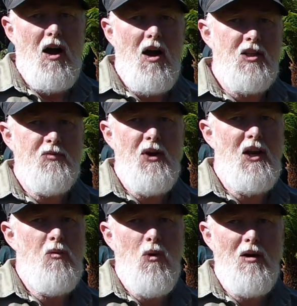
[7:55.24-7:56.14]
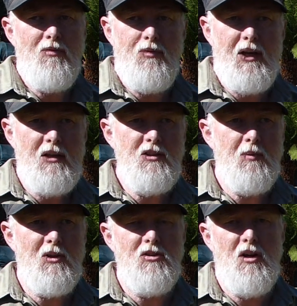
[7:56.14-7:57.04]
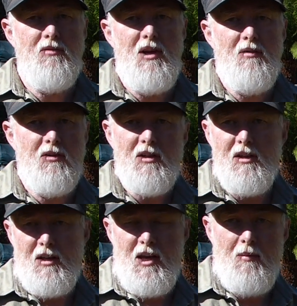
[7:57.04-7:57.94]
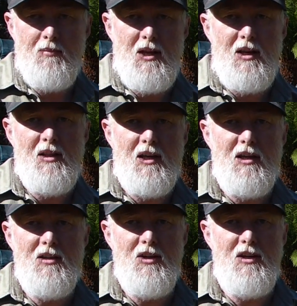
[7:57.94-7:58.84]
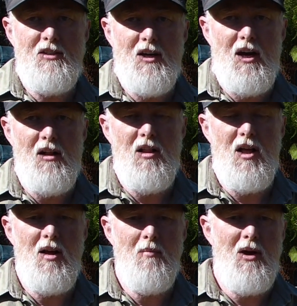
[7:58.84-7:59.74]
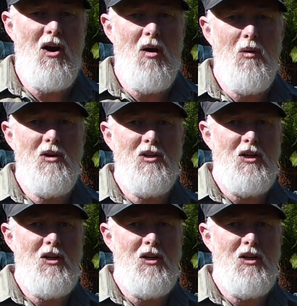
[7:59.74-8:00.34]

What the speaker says: It's fairly rough figures because I've never kept anything in detail, but I would